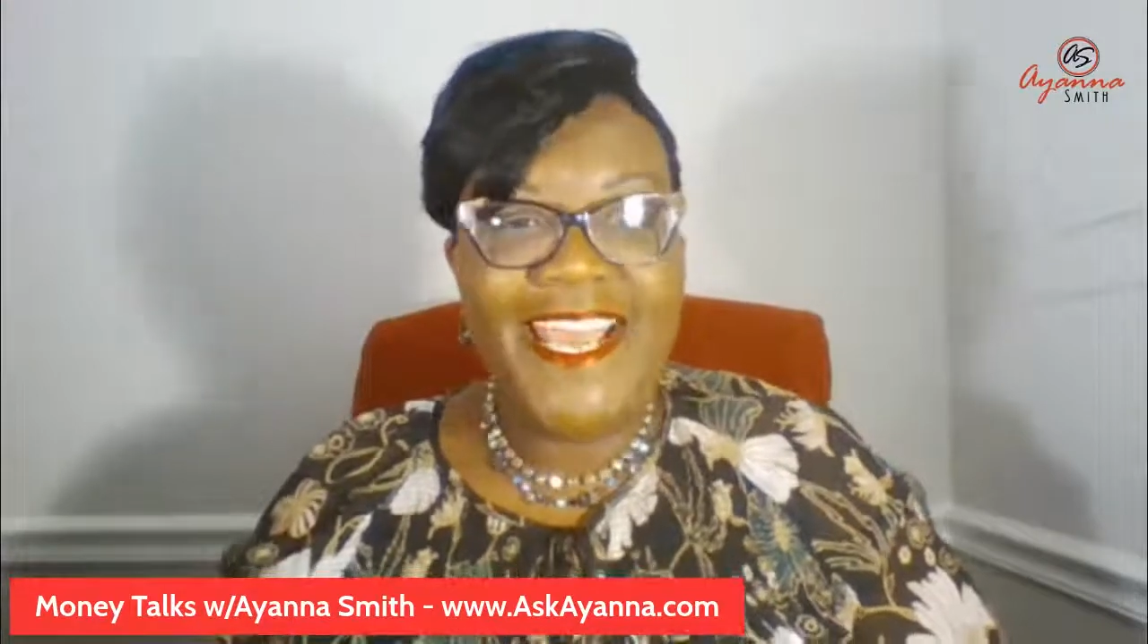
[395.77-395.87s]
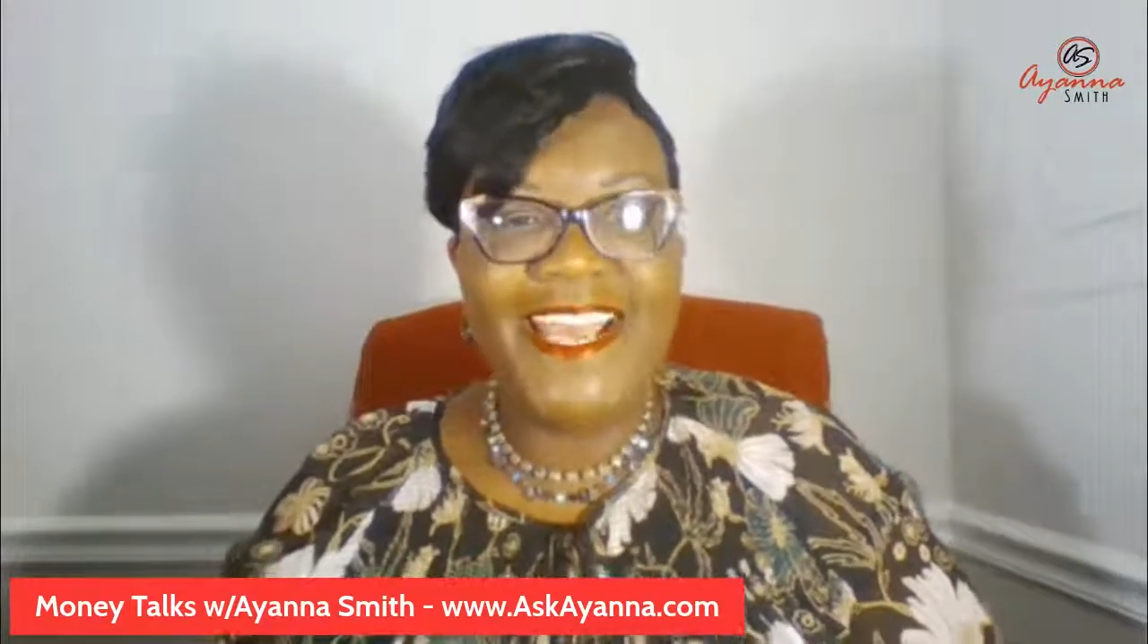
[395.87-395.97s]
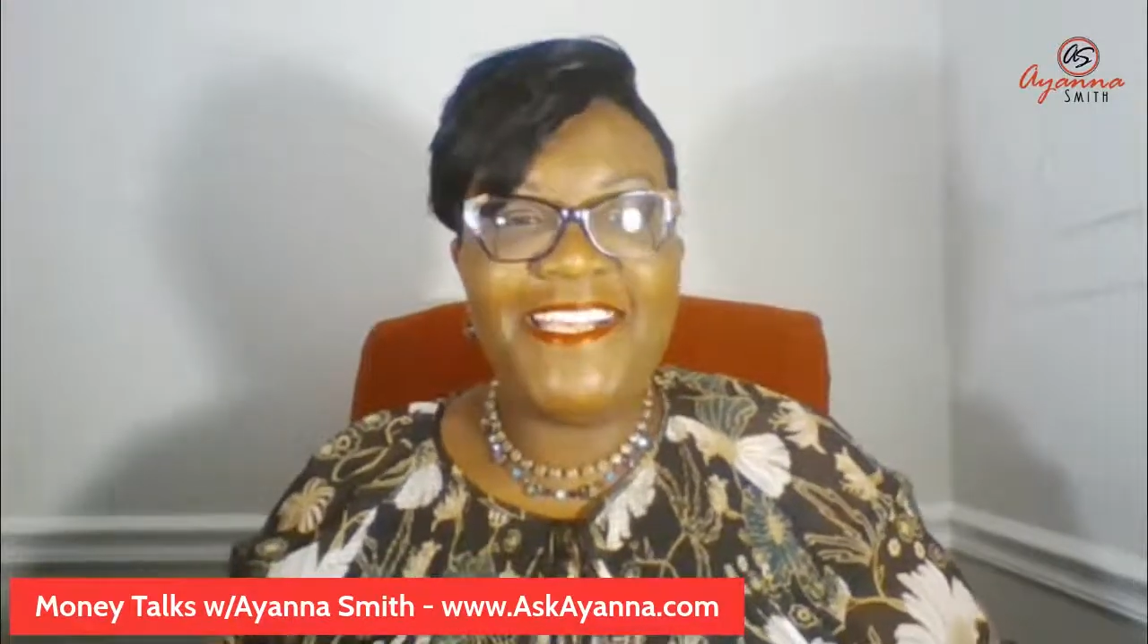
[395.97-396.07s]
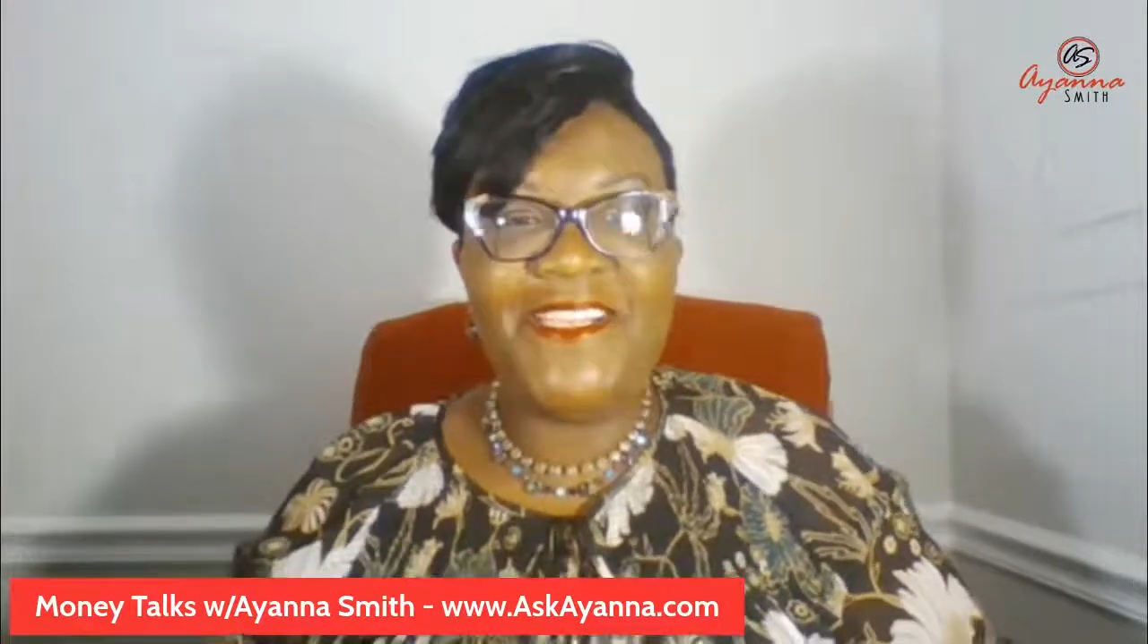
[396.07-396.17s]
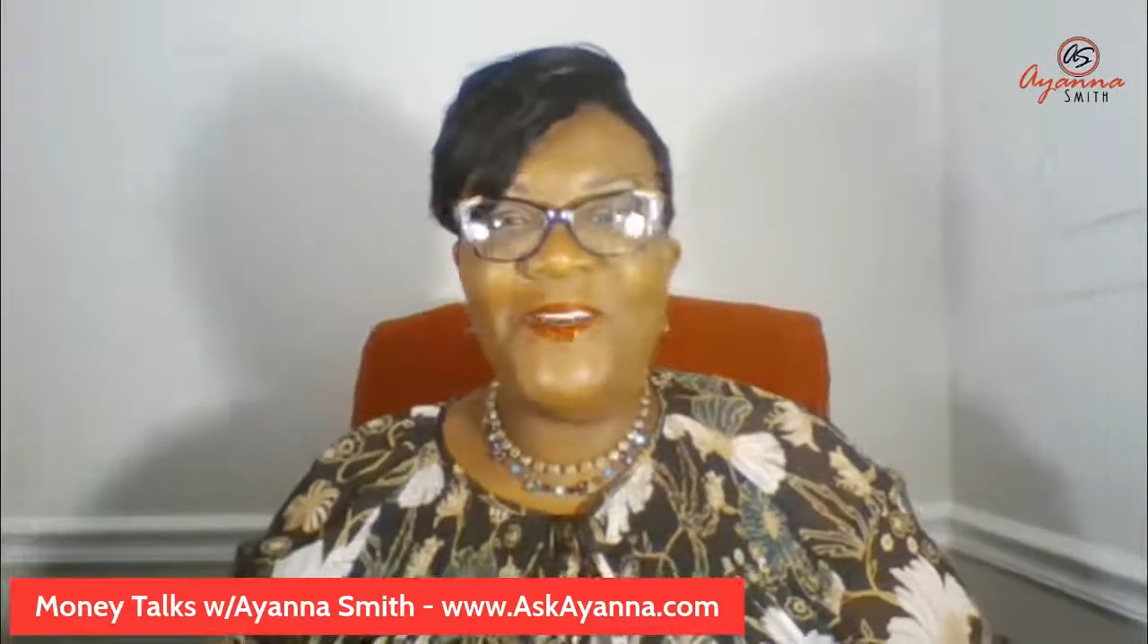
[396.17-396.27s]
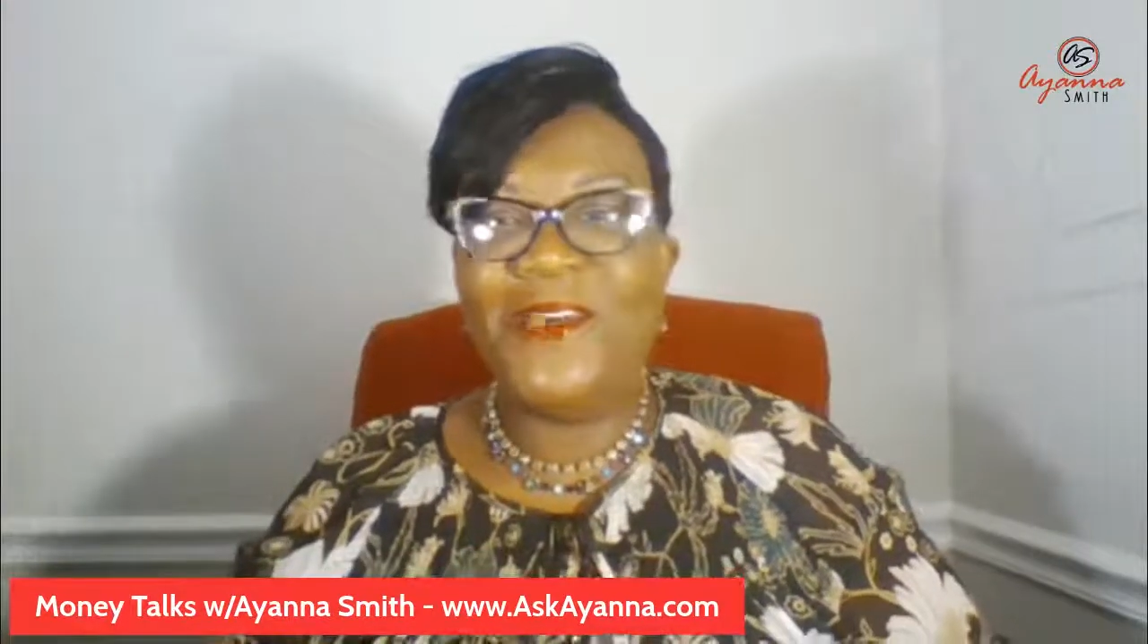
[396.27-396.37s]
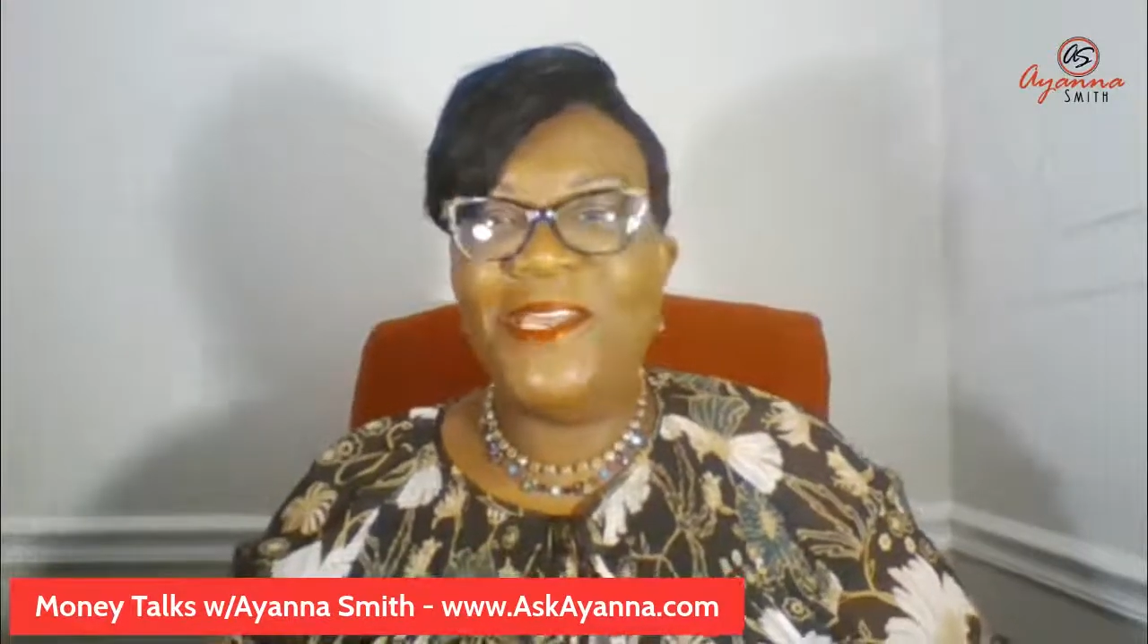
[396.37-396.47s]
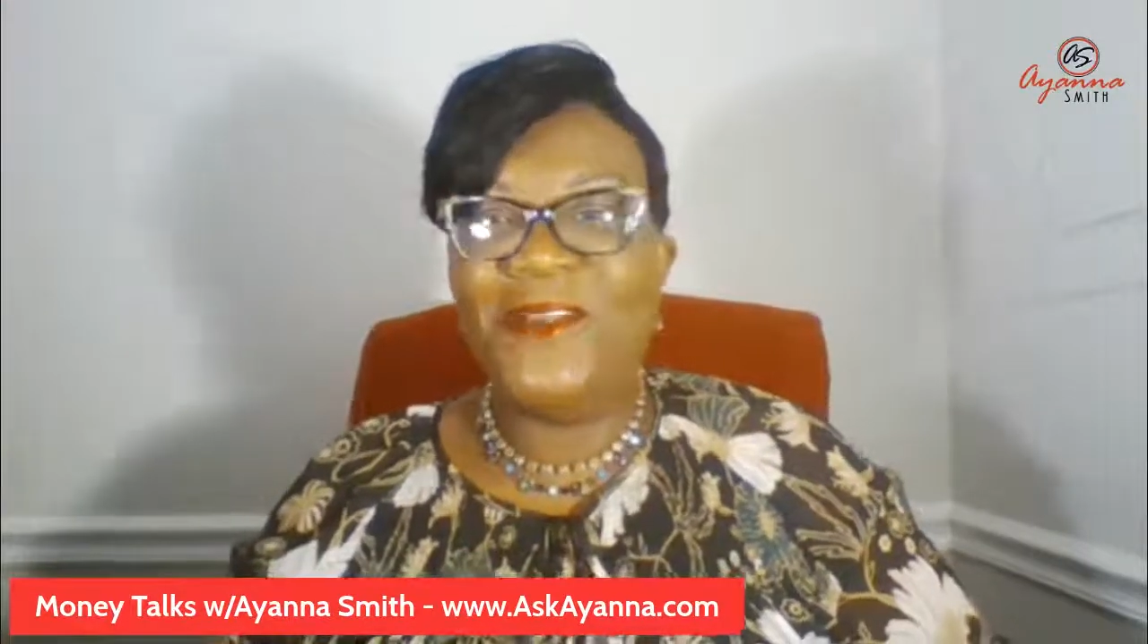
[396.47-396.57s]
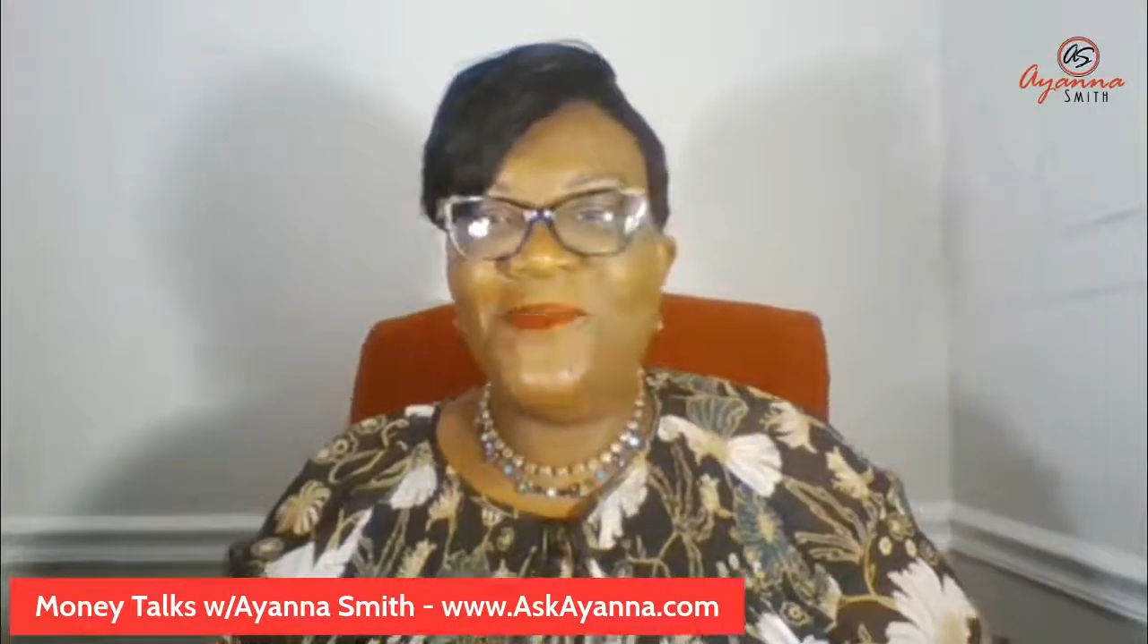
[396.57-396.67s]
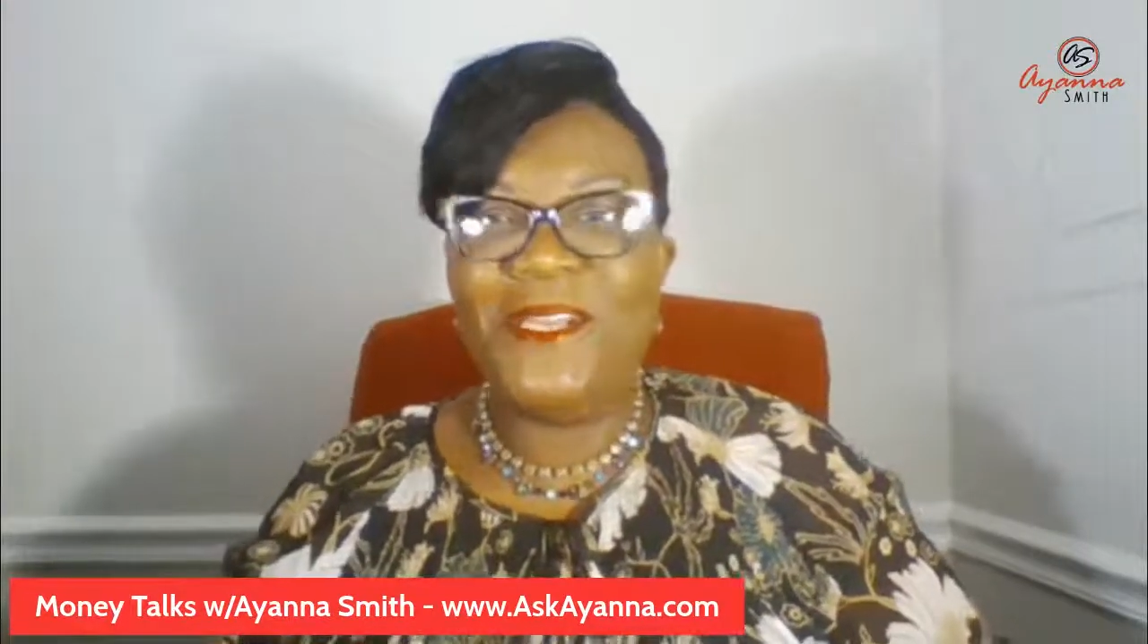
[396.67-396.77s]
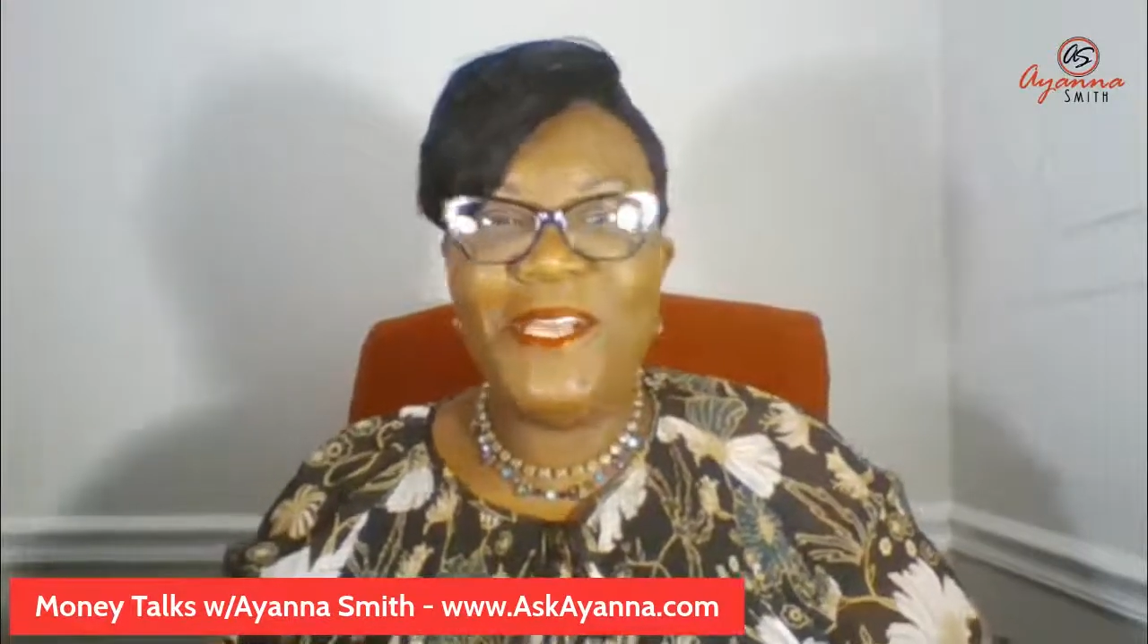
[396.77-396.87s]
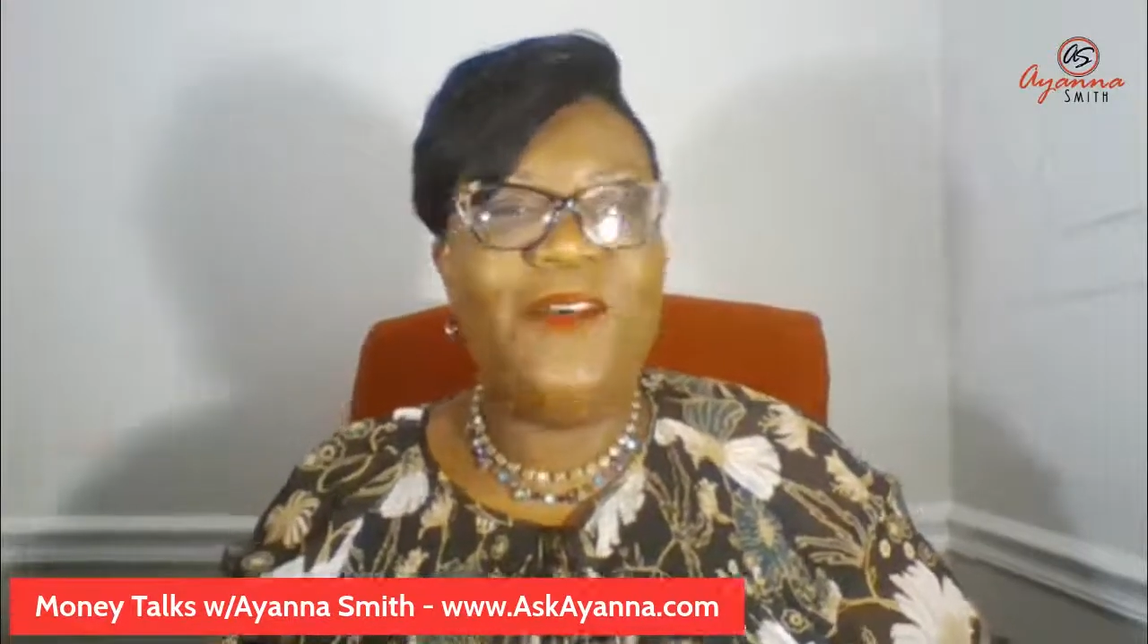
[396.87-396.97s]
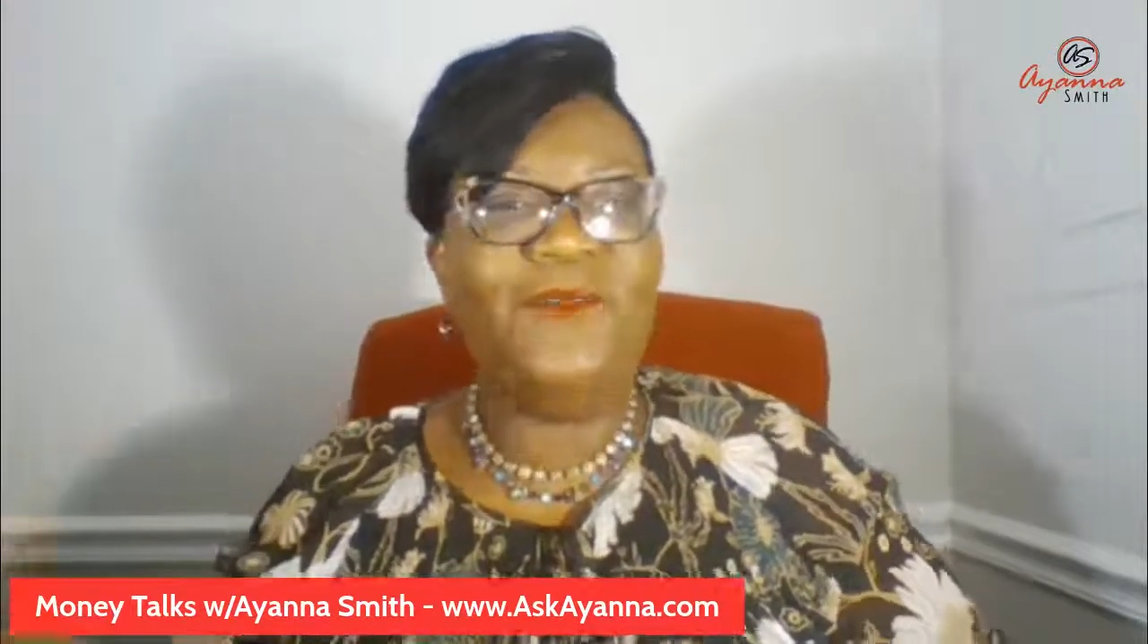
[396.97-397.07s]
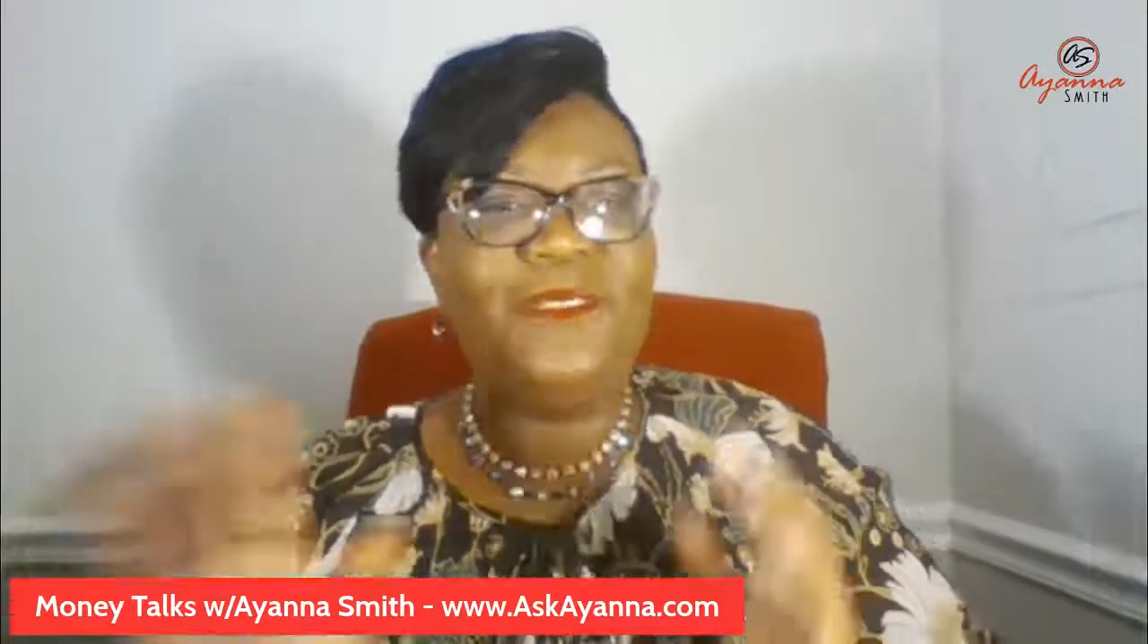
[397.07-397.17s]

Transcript: and so here we go.